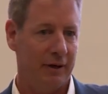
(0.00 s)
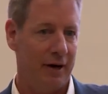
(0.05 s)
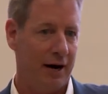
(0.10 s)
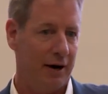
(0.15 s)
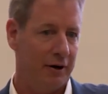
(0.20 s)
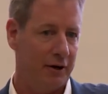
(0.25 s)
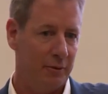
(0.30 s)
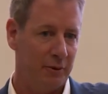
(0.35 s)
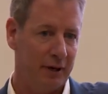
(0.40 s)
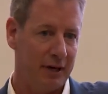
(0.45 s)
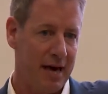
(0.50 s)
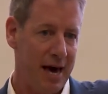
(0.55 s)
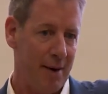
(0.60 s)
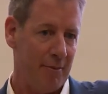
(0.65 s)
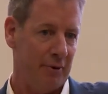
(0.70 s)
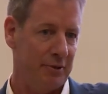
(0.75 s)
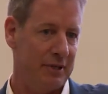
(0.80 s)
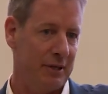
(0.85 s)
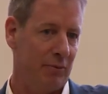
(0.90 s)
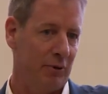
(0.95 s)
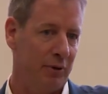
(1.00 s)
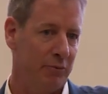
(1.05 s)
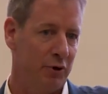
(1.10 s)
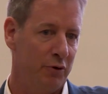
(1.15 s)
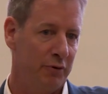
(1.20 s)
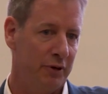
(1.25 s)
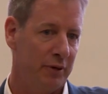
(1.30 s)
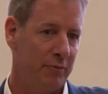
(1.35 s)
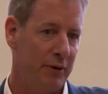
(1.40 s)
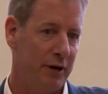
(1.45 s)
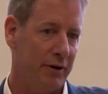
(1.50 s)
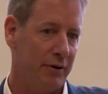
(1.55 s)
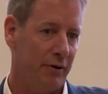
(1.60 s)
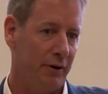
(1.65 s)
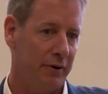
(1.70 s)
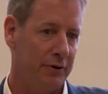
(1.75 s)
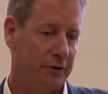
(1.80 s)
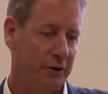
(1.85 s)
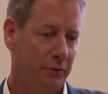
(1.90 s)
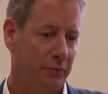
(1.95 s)
Higher human capital is able to move with it better
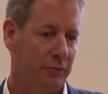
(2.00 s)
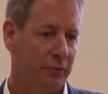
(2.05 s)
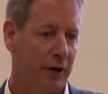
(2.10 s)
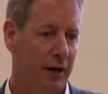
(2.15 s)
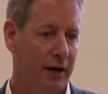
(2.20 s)
also.